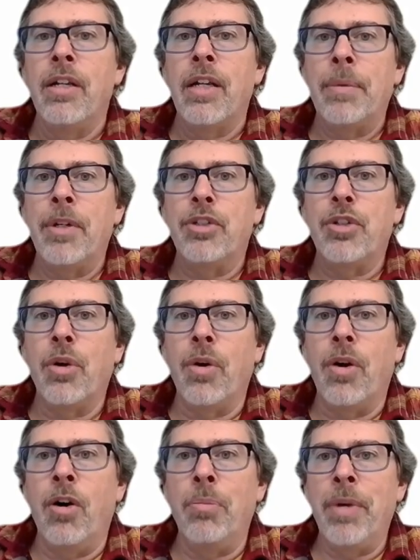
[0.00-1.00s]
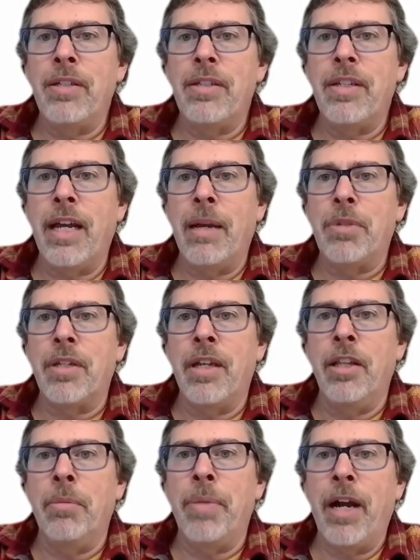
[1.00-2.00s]
I'm going to show all my steps,
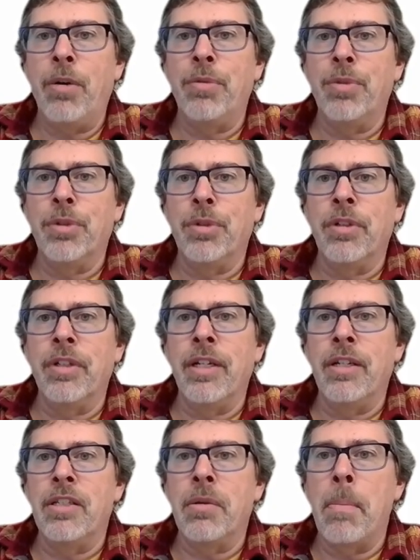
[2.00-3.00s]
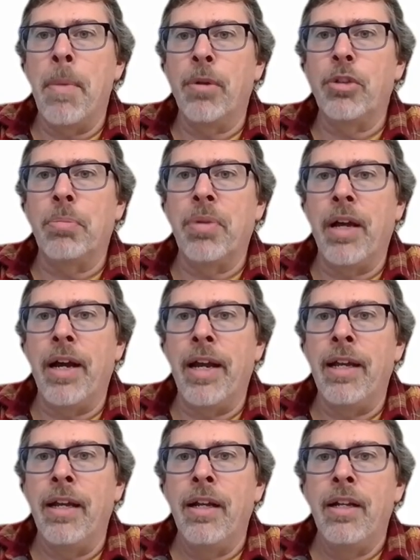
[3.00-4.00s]
and the power rule is multiply.
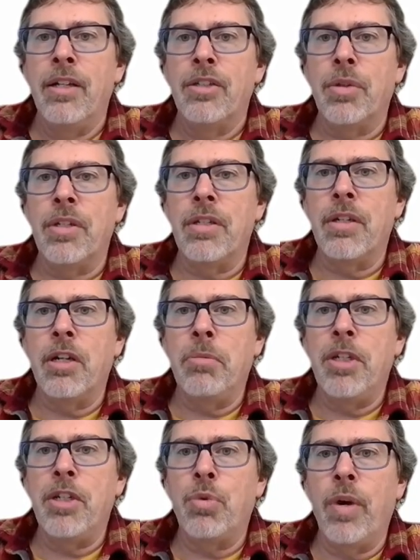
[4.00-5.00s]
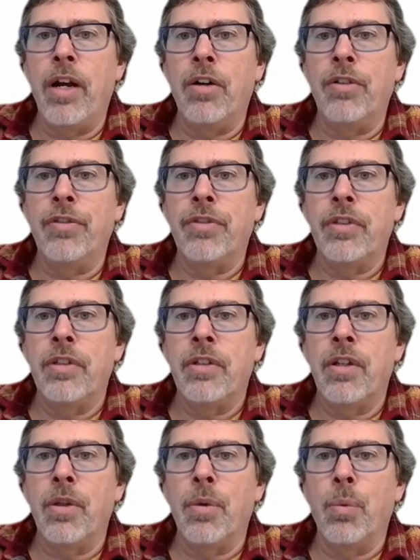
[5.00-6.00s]
So this is going to be 12
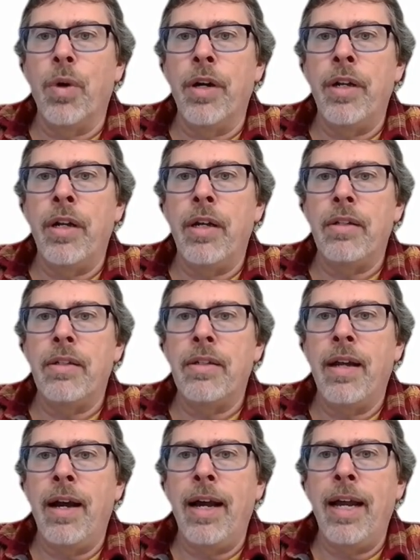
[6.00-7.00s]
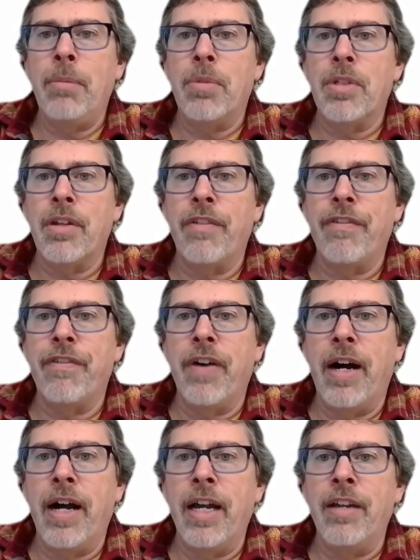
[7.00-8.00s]
to the 1 times
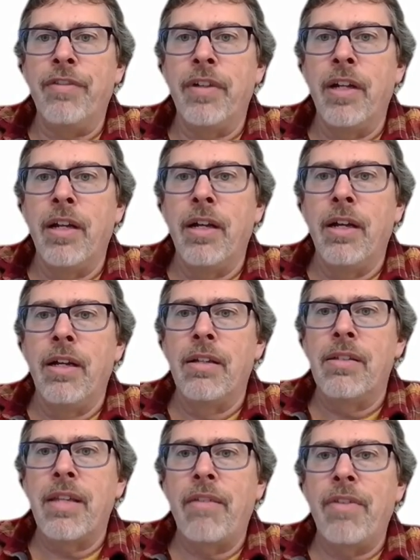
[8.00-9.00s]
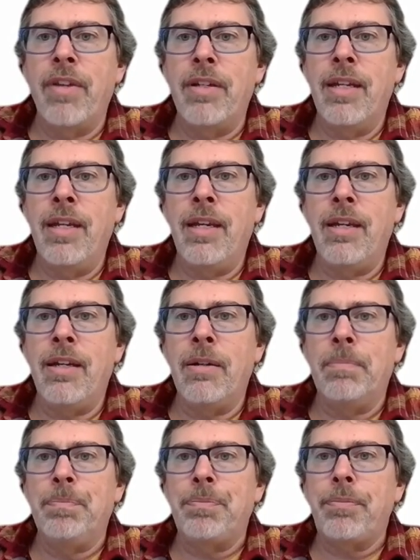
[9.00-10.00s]
5, 17